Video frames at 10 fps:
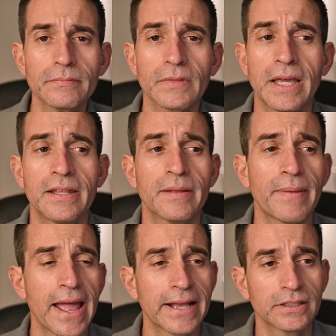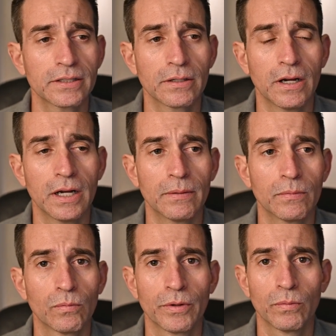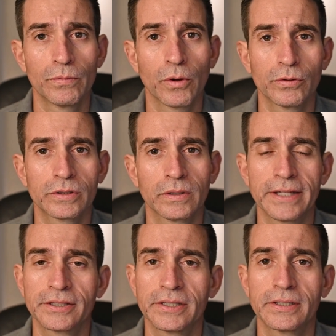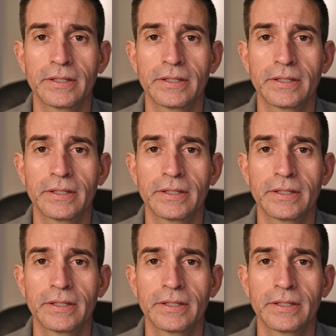And in the past, those lenses,